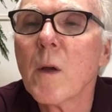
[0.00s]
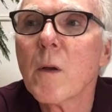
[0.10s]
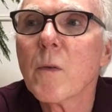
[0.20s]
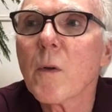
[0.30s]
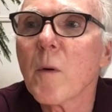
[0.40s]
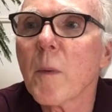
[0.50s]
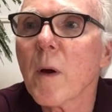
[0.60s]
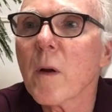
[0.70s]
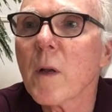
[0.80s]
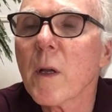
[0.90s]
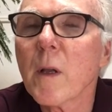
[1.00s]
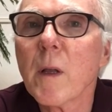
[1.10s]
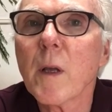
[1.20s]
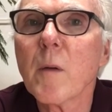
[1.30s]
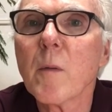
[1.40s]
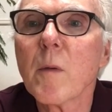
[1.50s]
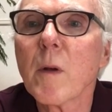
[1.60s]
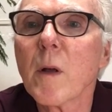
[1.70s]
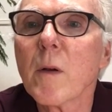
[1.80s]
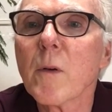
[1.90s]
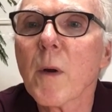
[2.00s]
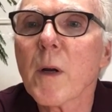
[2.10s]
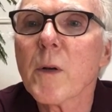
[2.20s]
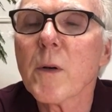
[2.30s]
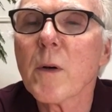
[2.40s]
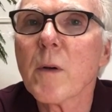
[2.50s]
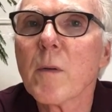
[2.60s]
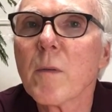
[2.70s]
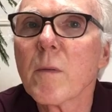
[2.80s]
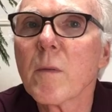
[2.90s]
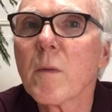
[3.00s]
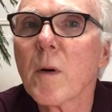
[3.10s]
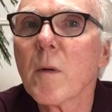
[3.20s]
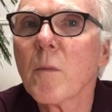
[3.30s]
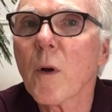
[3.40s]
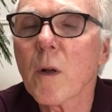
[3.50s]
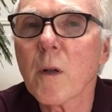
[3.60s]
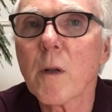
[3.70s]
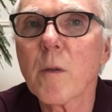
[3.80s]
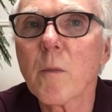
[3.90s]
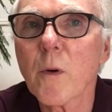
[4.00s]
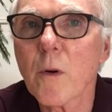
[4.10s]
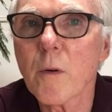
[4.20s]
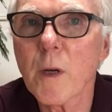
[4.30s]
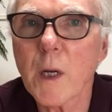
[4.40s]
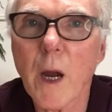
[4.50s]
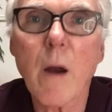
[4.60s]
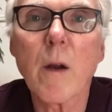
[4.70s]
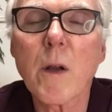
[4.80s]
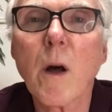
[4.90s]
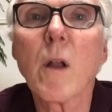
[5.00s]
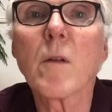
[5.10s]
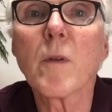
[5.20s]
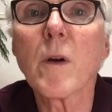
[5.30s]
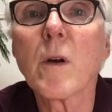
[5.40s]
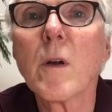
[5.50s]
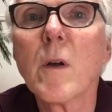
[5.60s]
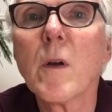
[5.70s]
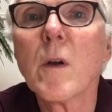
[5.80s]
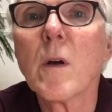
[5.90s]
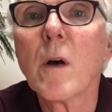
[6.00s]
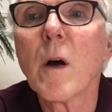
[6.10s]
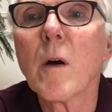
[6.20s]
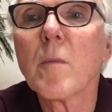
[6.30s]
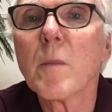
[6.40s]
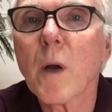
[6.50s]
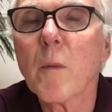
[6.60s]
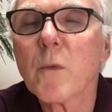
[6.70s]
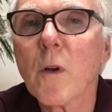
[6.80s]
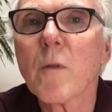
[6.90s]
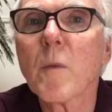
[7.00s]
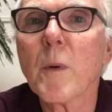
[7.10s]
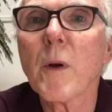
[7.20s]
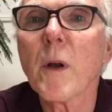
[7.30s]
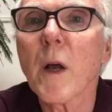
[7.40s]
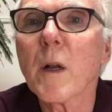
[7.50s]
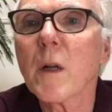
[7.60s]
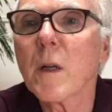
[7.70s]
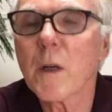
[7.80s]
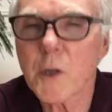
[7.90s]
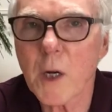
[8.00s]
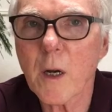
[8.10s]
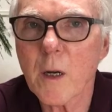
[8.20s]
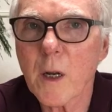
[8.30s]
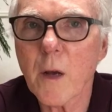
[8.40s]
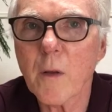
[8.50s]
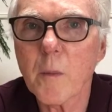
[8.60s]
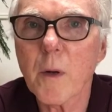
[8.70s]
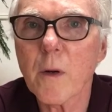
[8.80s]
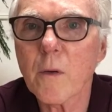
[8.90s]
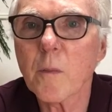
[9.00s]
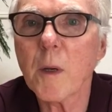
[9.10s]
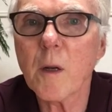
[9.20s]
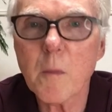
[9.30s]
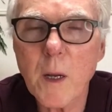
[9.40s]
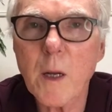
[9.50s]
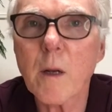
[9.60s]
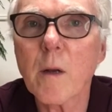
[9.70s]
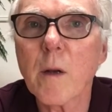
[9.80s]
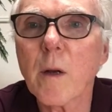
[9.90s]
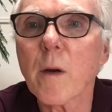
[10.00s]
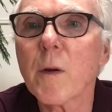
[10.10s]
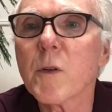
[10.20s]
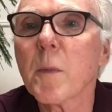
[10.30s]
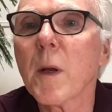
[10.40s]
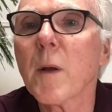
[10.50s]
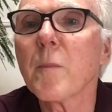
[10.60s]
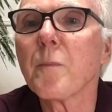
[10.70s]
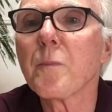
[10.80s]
So apparently the director of Brooklyn Brewery, Garrett Oliver, comes over periodically to check on how the beer is being made here in Japan.